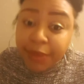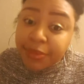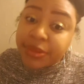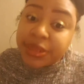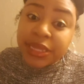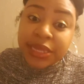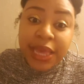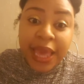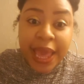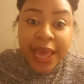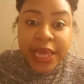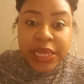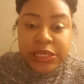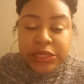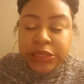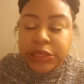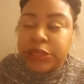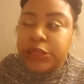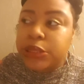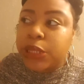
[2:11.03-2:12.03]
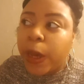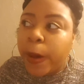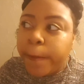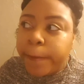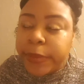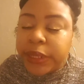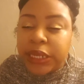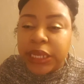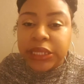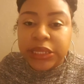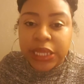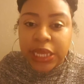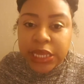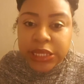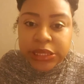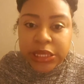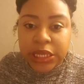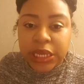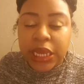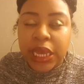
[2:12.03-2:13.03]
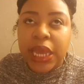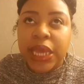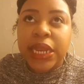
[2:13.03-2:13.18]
Everything has so many things in it.